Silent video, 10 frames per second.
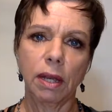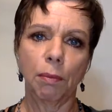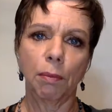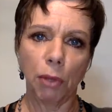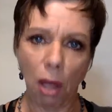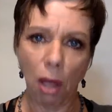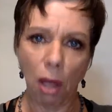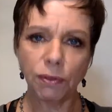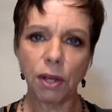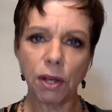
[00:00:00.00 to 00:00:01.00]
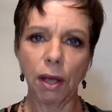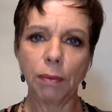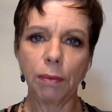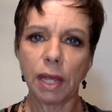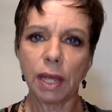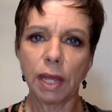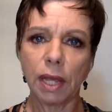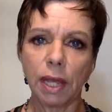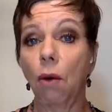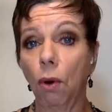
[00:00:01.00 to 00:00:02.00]
block of time, say an
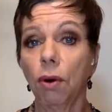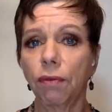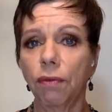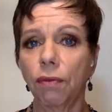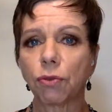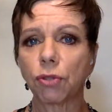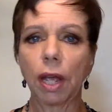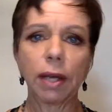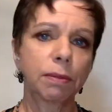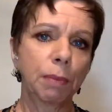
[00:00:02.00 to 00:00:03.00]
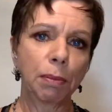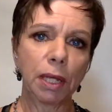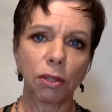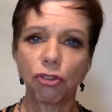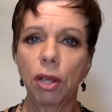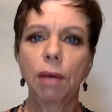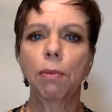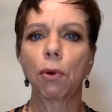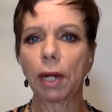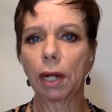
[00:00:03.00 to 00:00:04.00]
hour of exercise, maybe at the
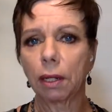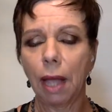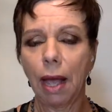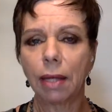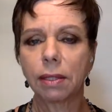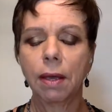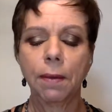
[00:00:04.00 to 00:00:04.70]
gym or in a class,